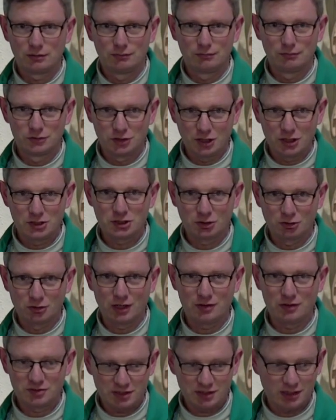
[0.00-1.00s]
changing your
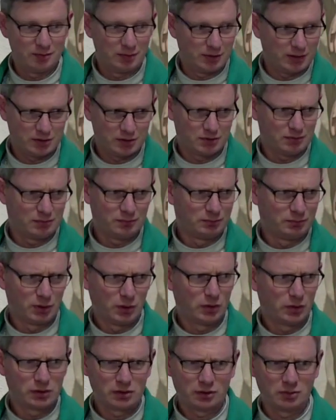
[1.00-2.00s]
lifestyle because some
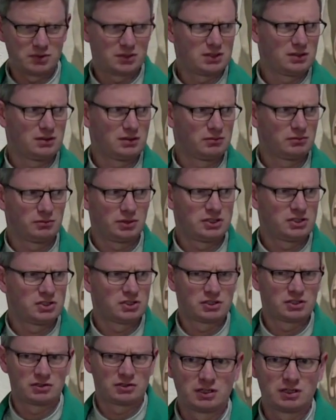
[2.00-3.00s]
bloke comes in and preaches
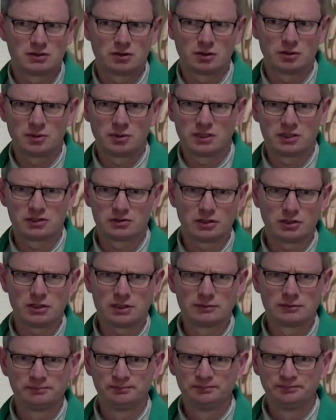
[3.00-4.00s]
your going to be destroyed,
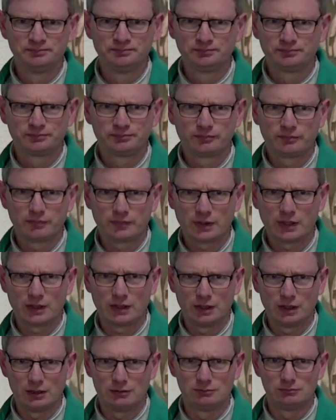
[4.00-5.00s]

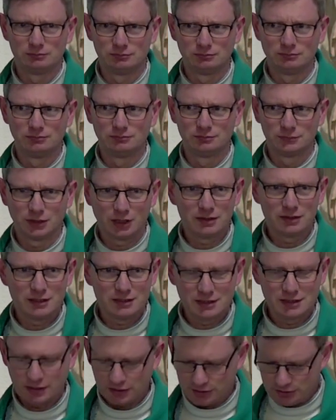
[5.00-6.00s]
um, not an
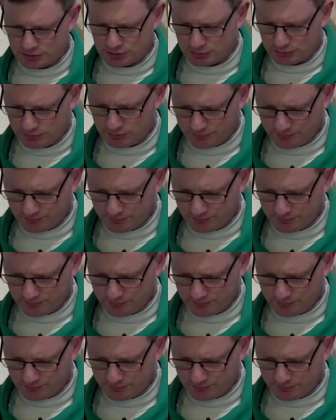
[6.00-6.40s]
easy thing to do.